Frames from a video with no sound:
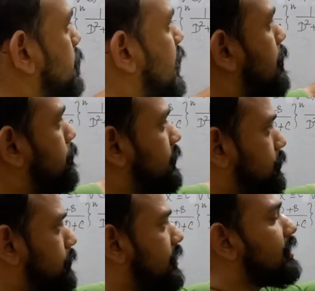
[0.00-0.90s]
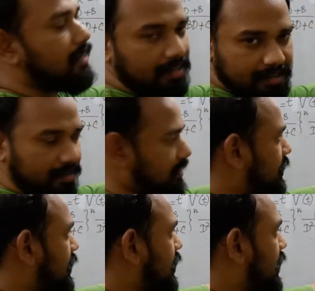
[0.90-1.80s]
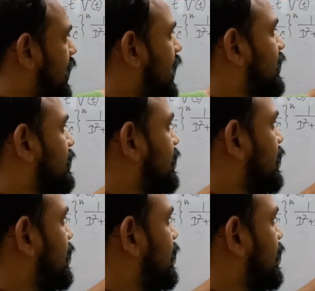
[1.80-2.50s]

be a plus b. And,